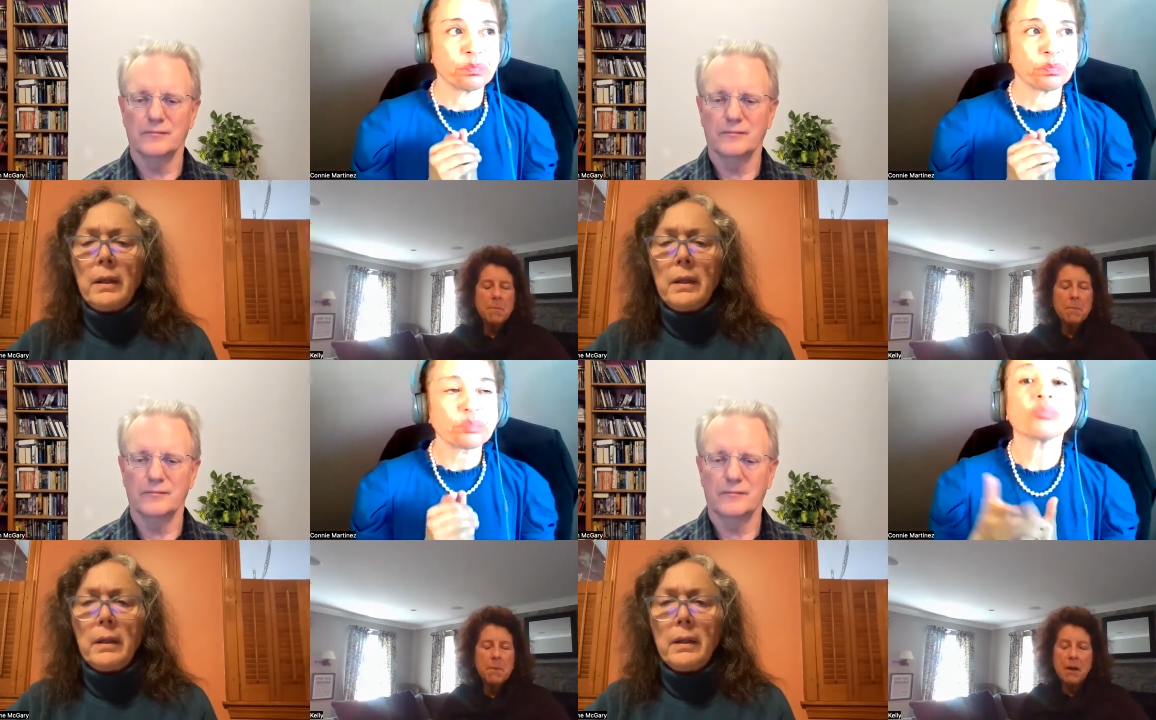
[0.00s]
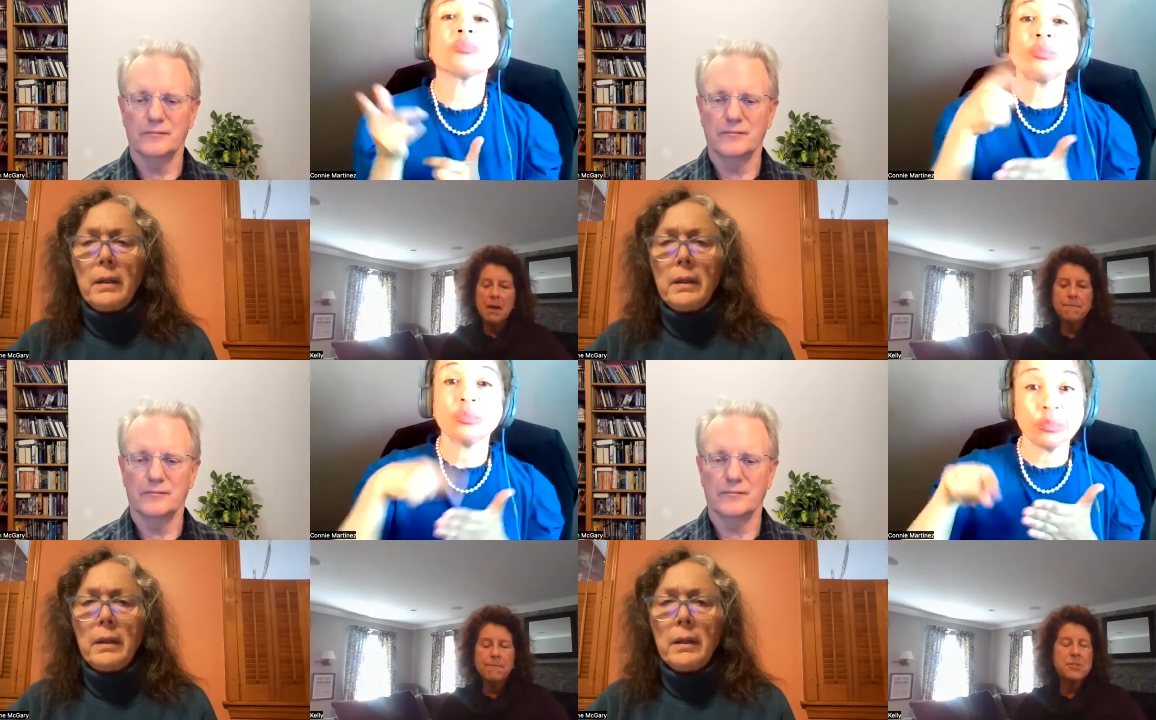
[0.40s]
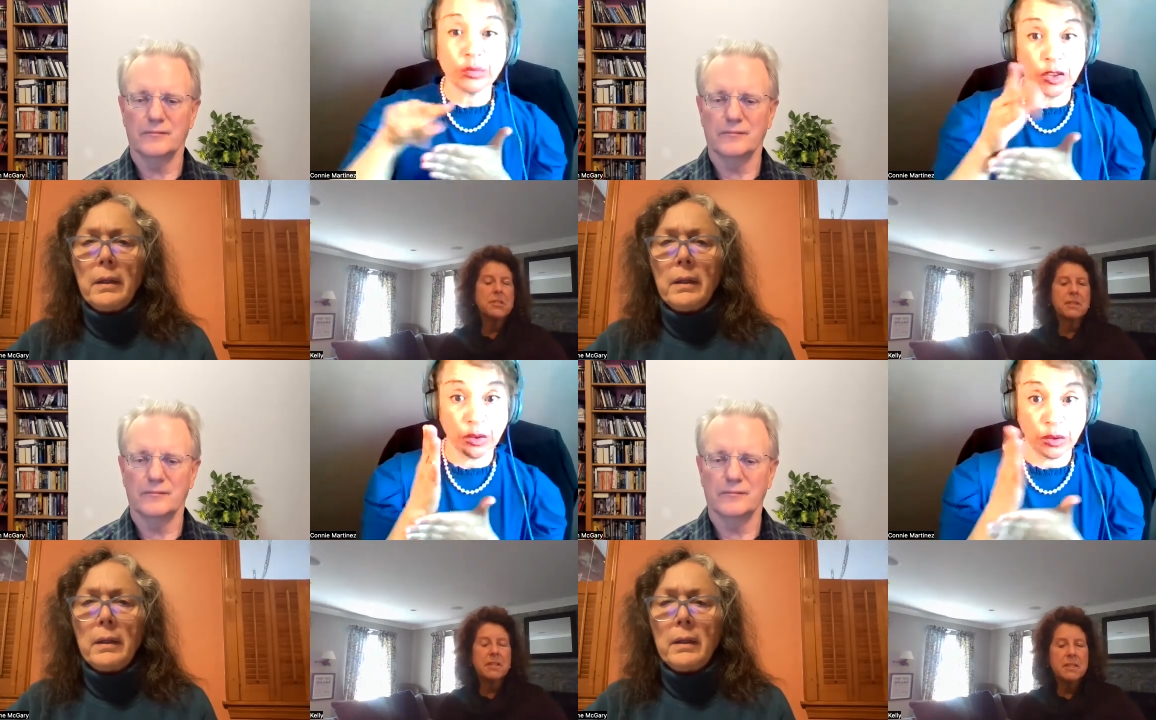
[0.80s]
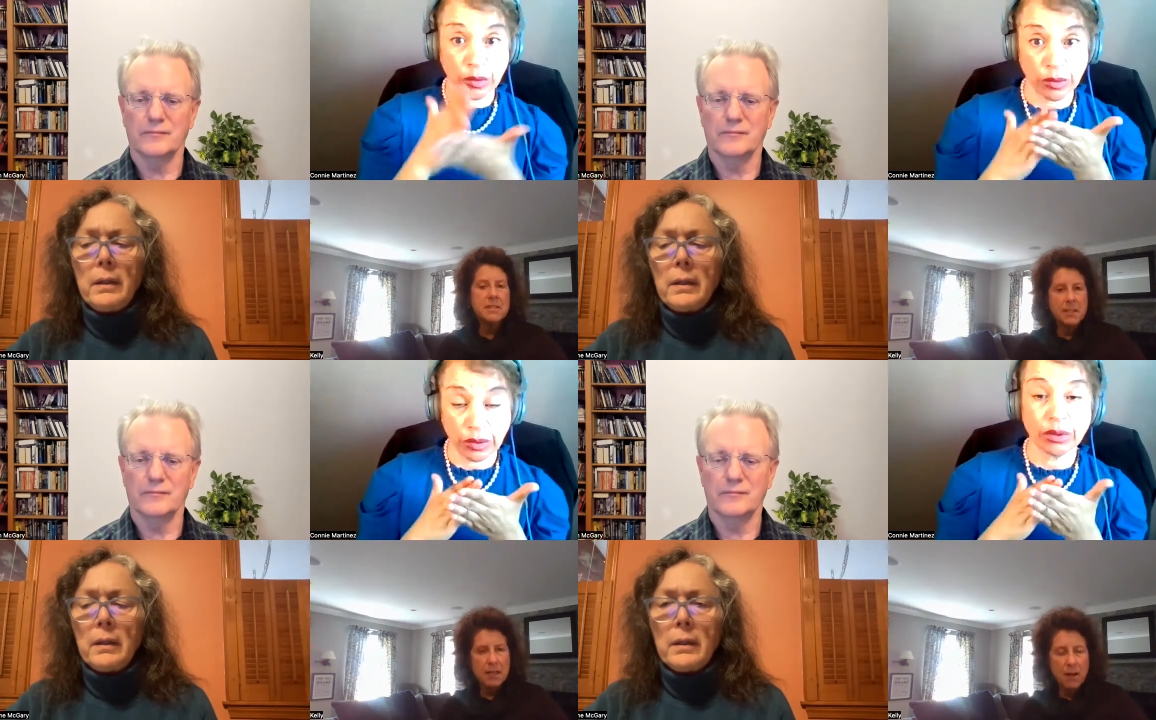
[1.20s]
Speaker 1: uh, facilities
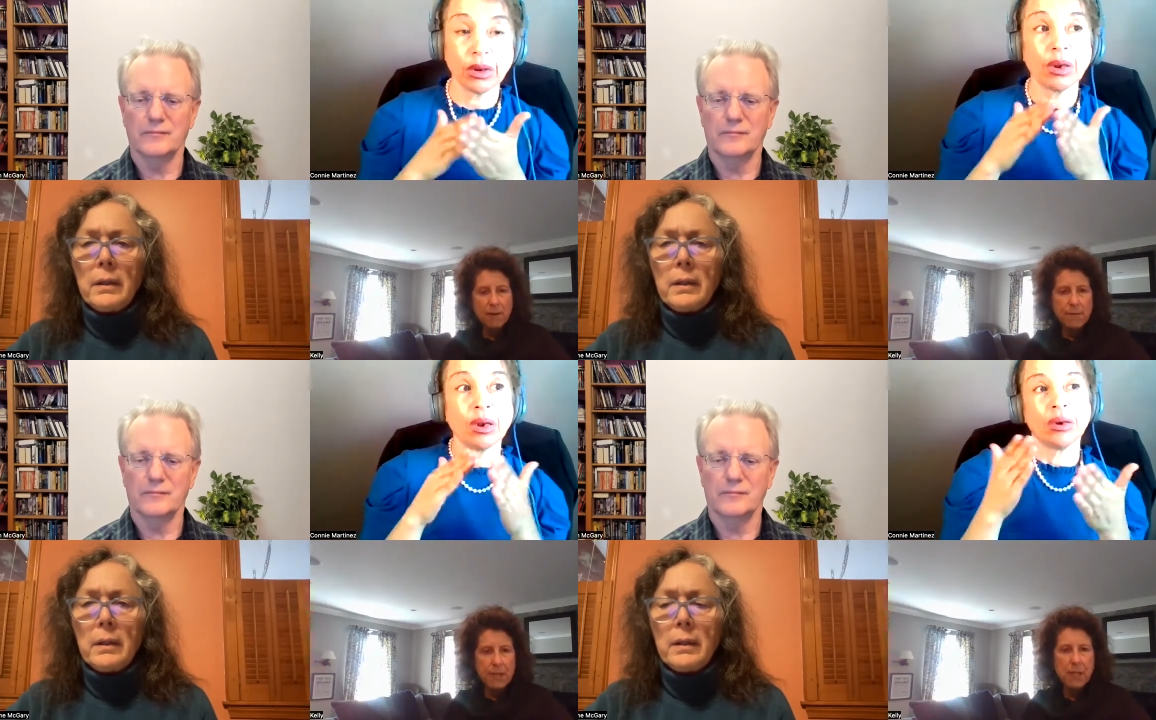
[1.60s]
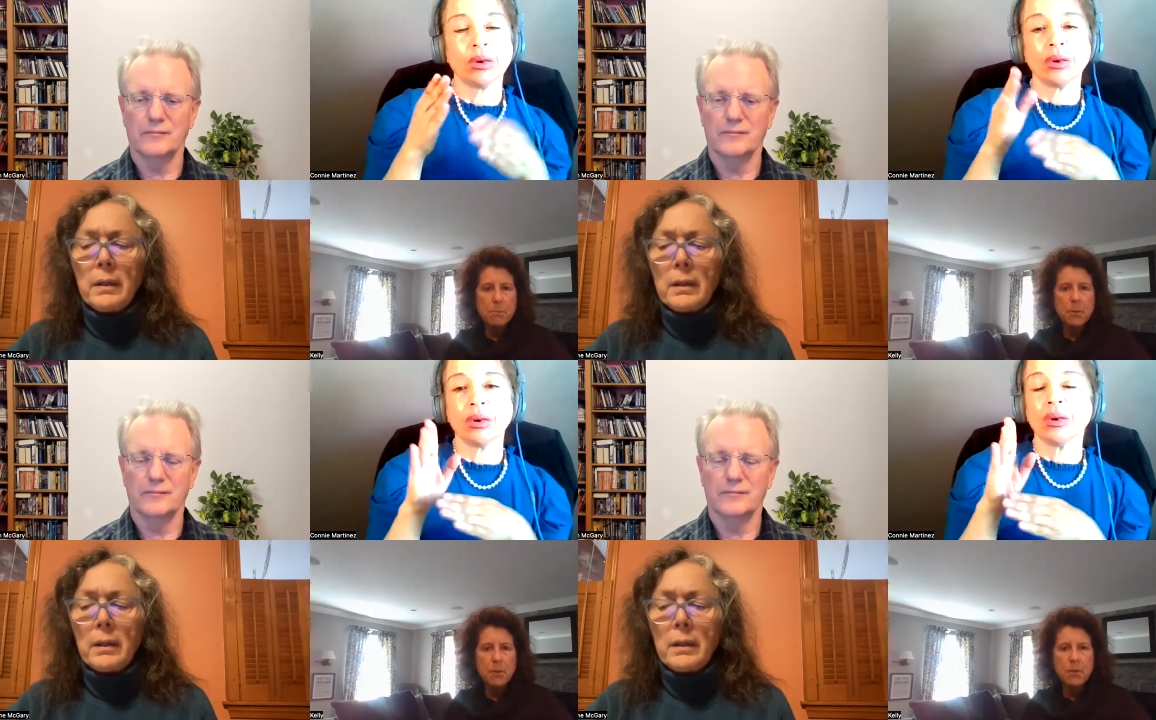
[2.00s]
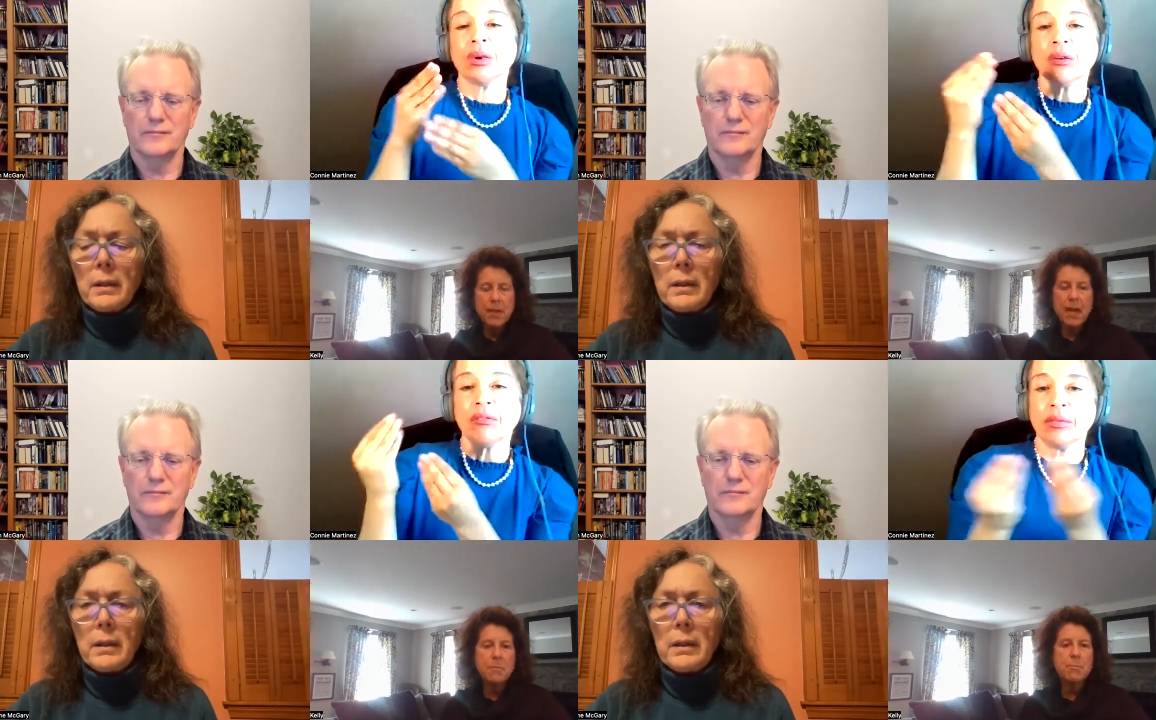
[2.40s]
that are available that